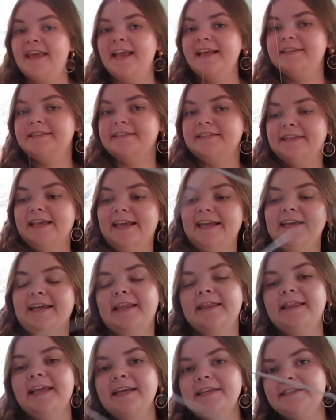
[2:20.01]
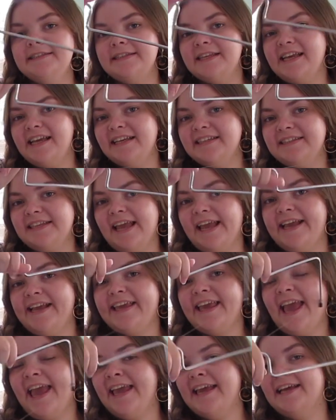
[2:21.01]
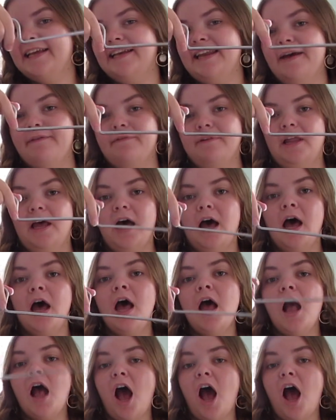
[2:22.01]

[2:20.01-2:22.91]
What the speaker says: this thing. This is a cake leveler.